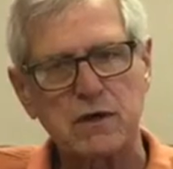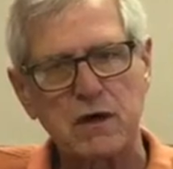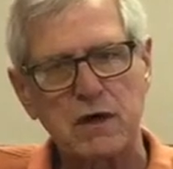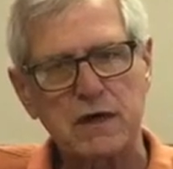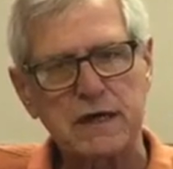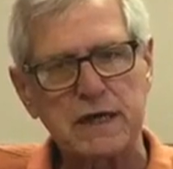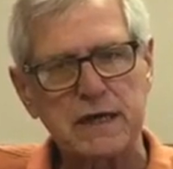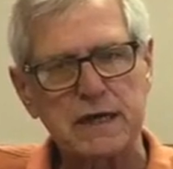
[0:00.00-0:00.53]

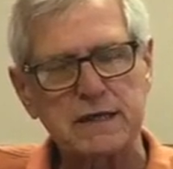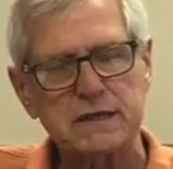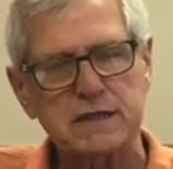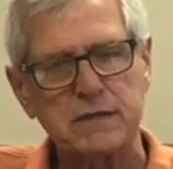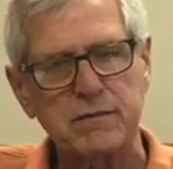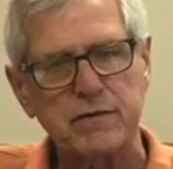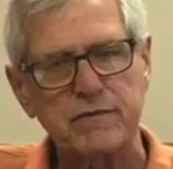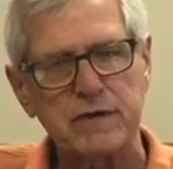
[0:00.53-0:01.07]
on getting
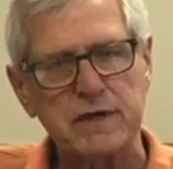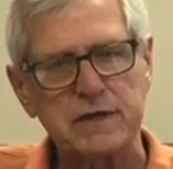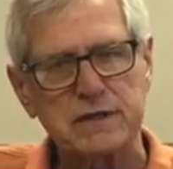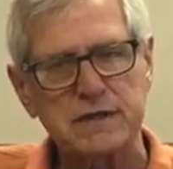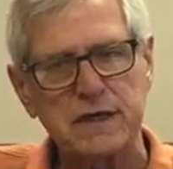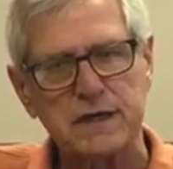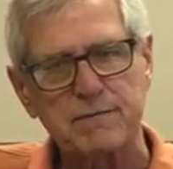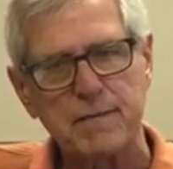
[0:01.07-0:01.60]
some of
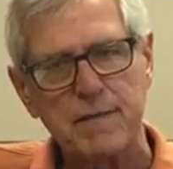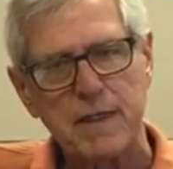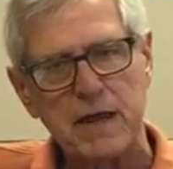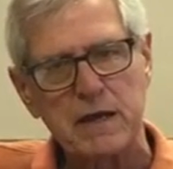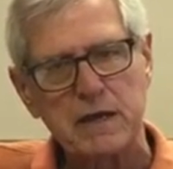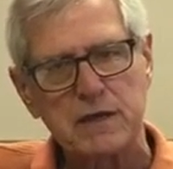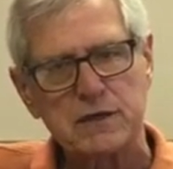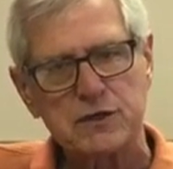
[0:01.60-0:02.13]
these
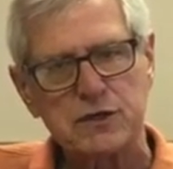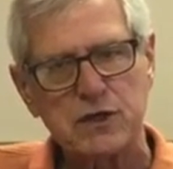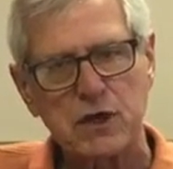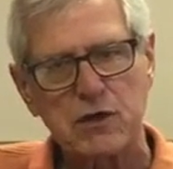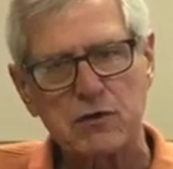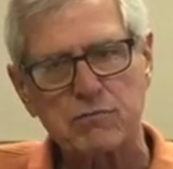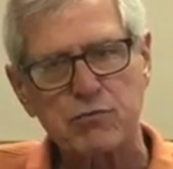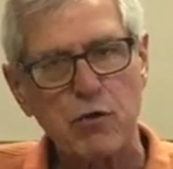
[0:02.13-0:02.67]

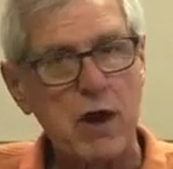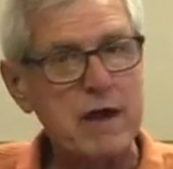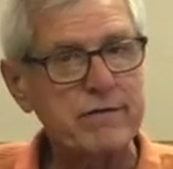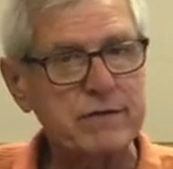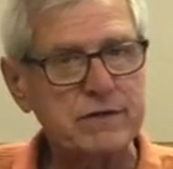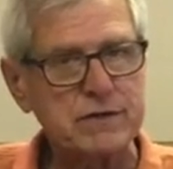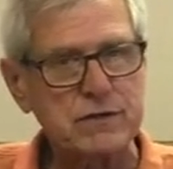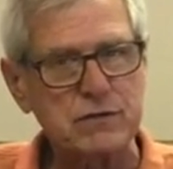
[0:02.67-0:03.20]
shared
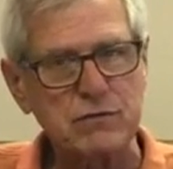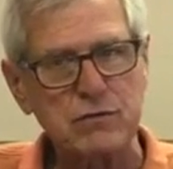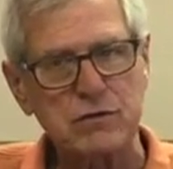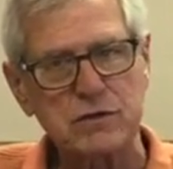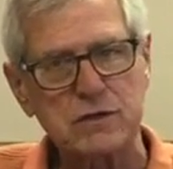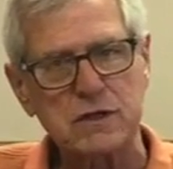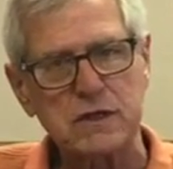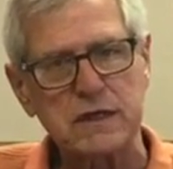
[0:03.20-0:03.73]
private
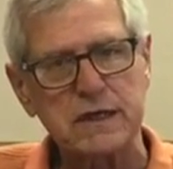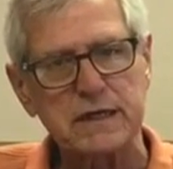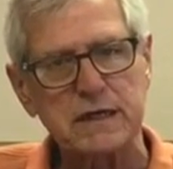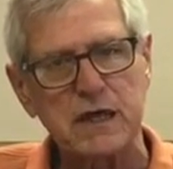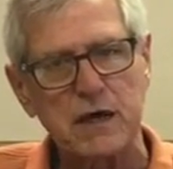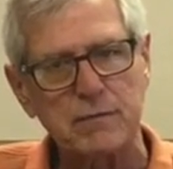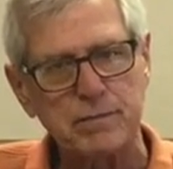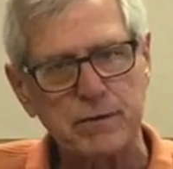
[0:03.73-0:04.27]
sewers cleaned
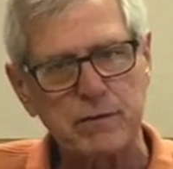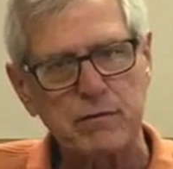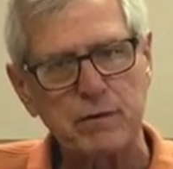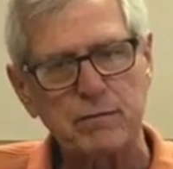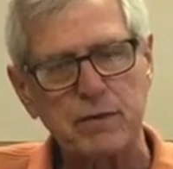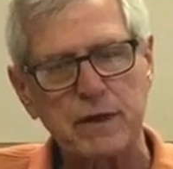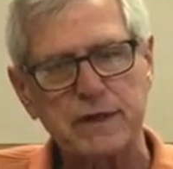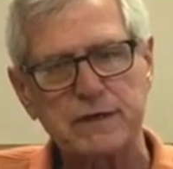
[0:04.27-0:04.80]
up and
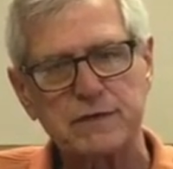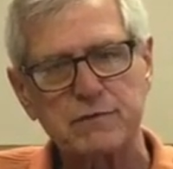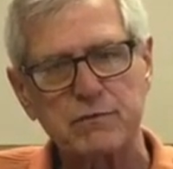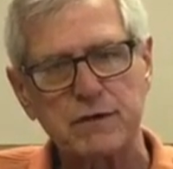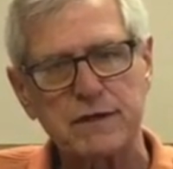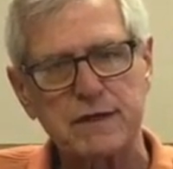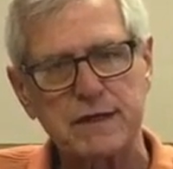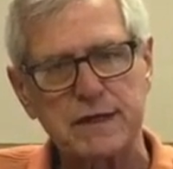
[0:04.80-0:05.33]
replaced
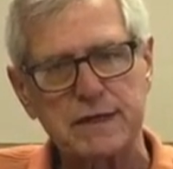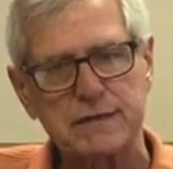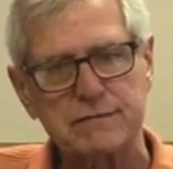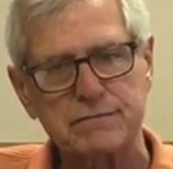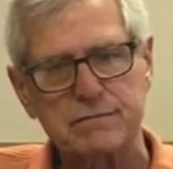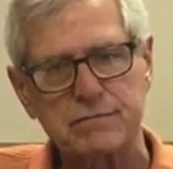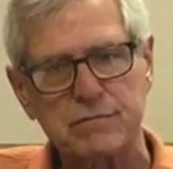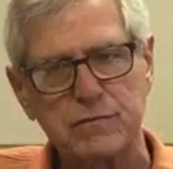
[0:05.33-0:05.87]

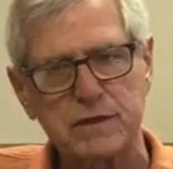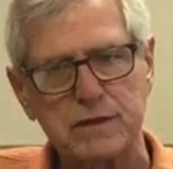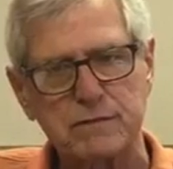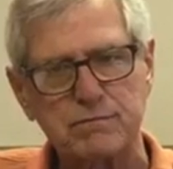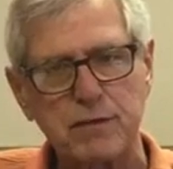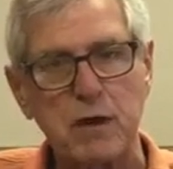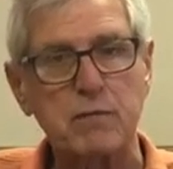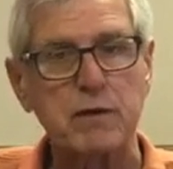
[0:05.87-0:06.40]
with
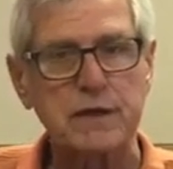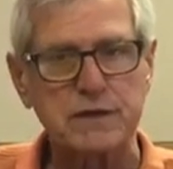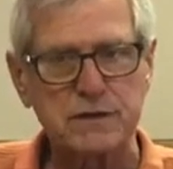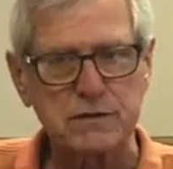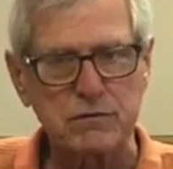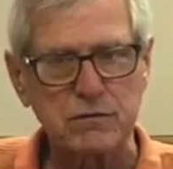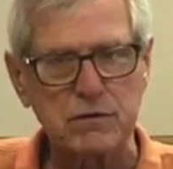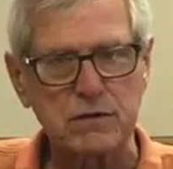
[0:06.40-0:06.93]
public
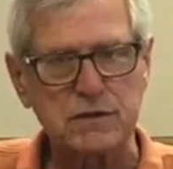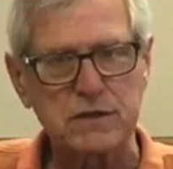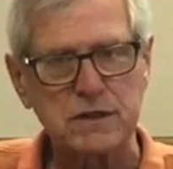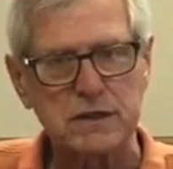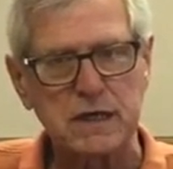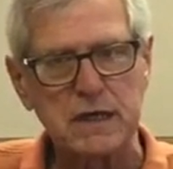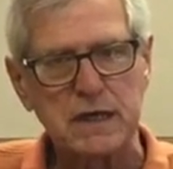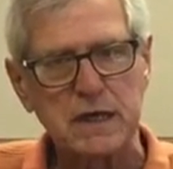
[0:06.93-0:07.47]
sewers,
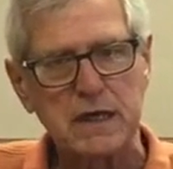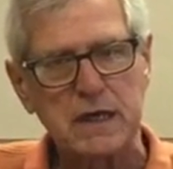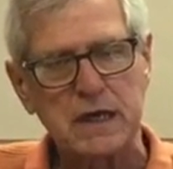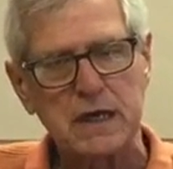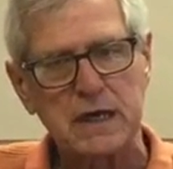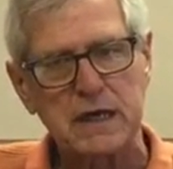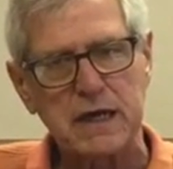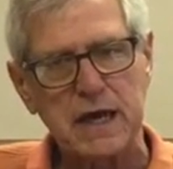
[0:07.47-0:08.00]

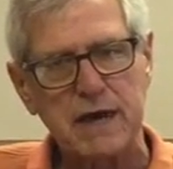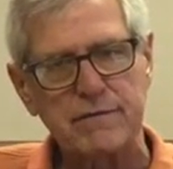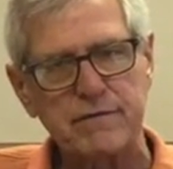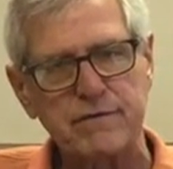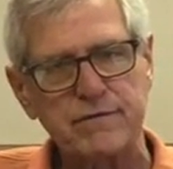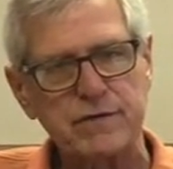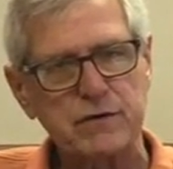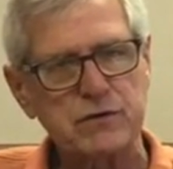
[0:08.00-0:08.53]
and have
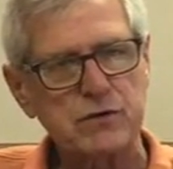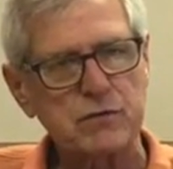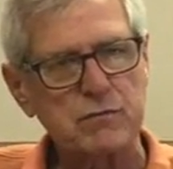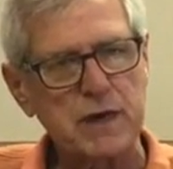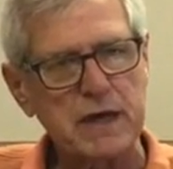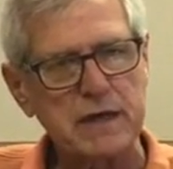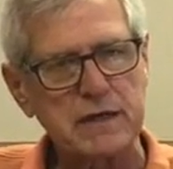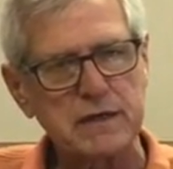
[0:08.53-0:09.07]
the future
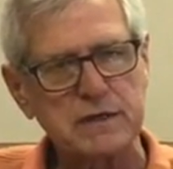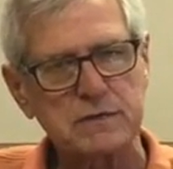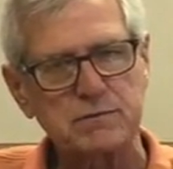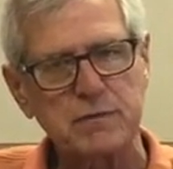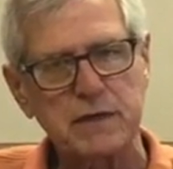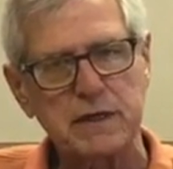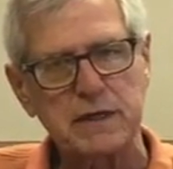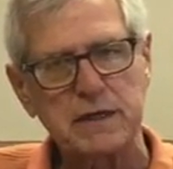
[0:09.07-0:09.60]
maintenance
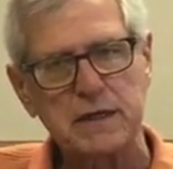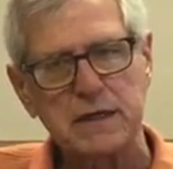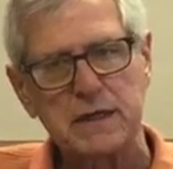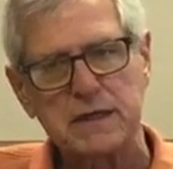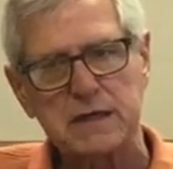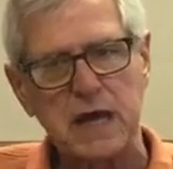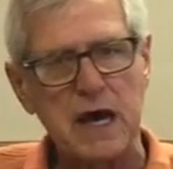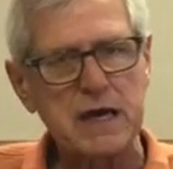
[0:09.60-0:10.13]
be
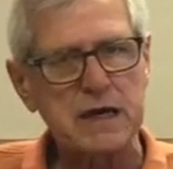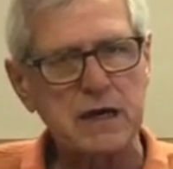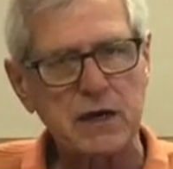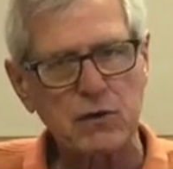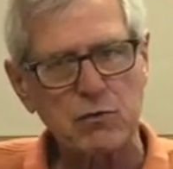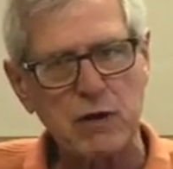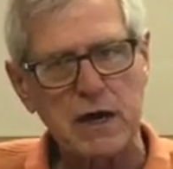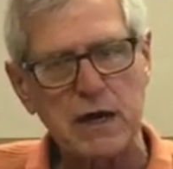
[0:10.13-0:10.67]
not in a
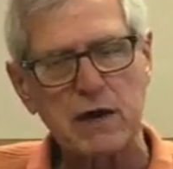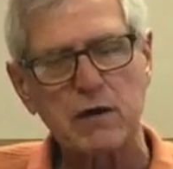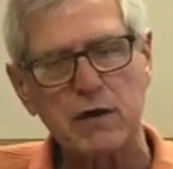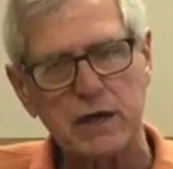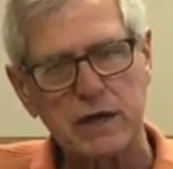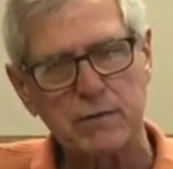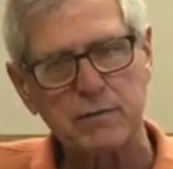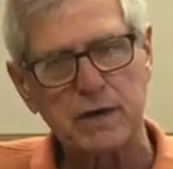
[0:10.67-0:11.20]
gray
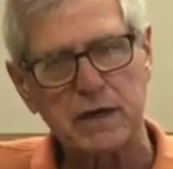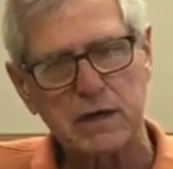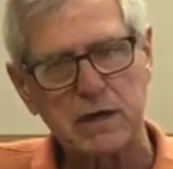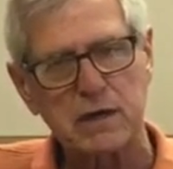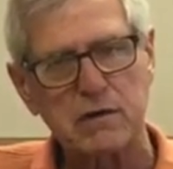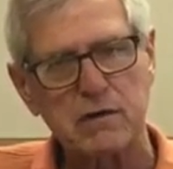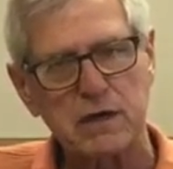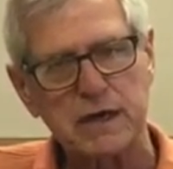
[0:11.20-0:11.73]
area, but
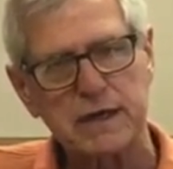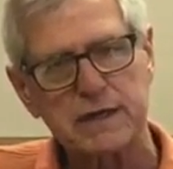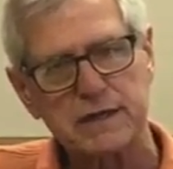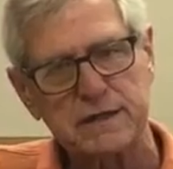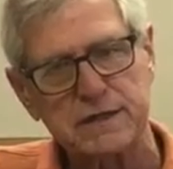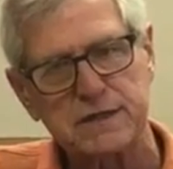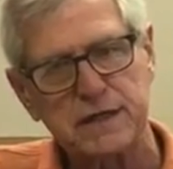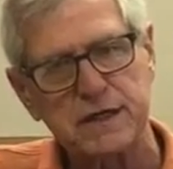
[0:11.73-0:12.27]
clearly
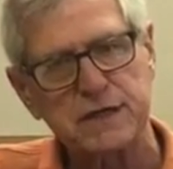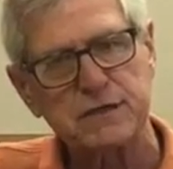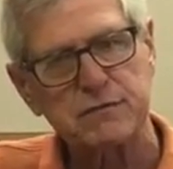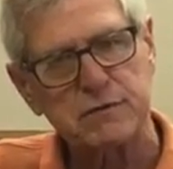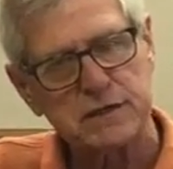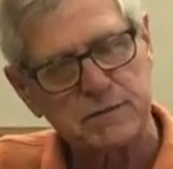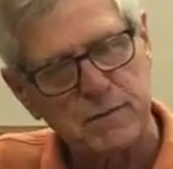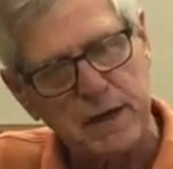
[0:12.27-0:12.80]
the city's
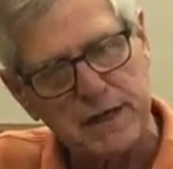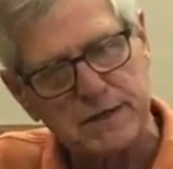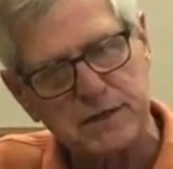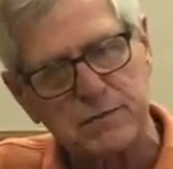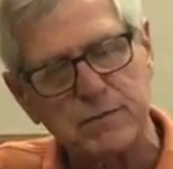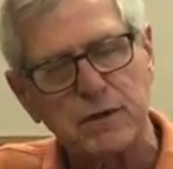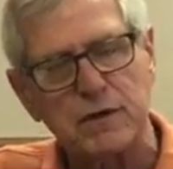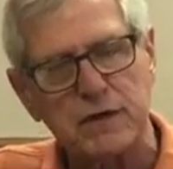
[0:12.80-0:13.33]

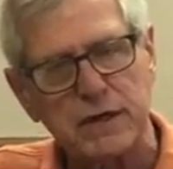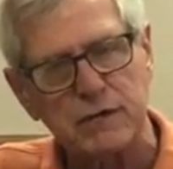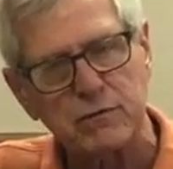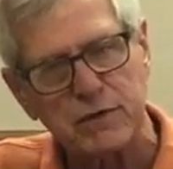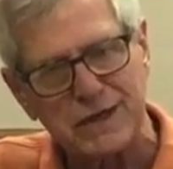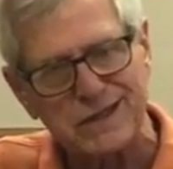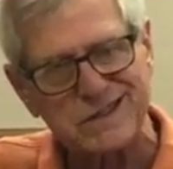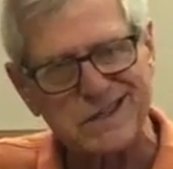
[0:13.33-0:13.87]
responsibility
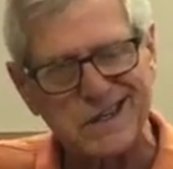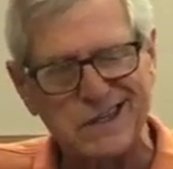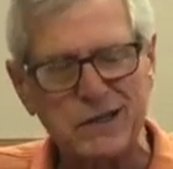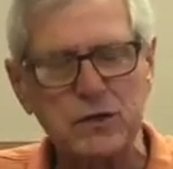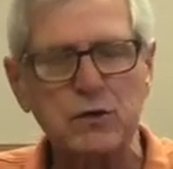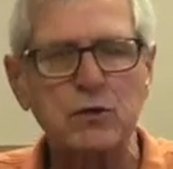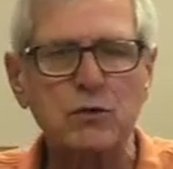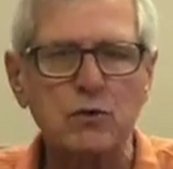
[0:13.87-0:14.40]
when it's a
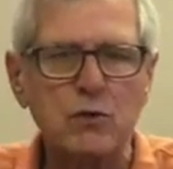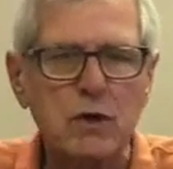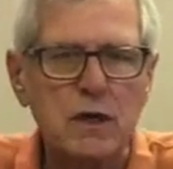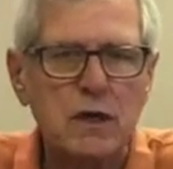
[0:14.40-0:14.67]
new